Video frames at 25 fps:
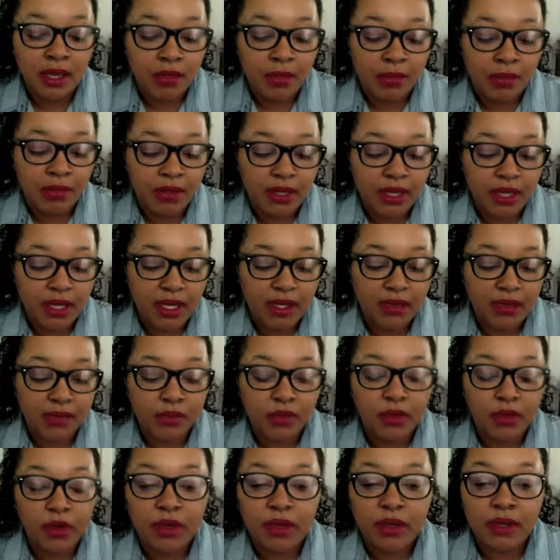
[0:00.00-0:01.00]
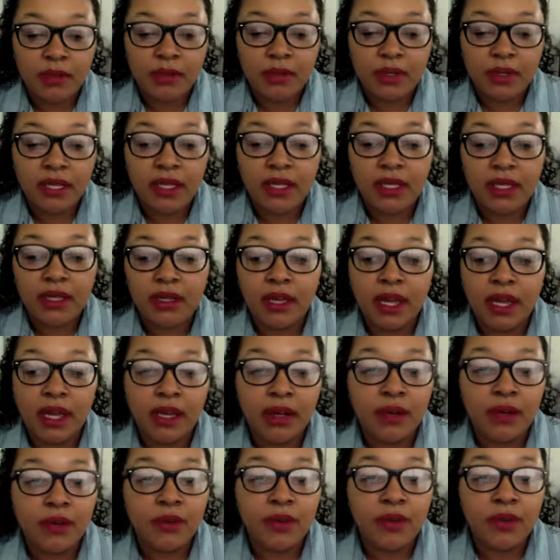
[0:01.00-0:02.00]
but knowing me, I
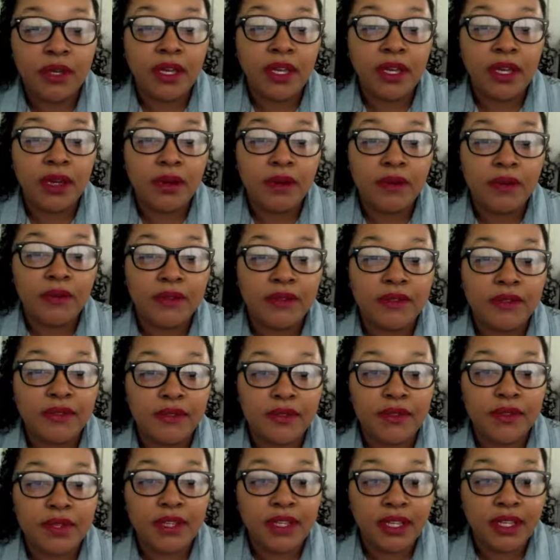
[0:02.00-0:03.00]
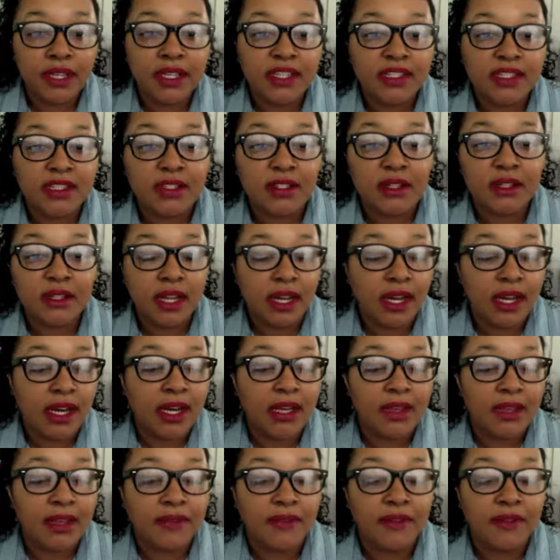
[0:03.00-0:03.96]
don't care if it's for kids or not.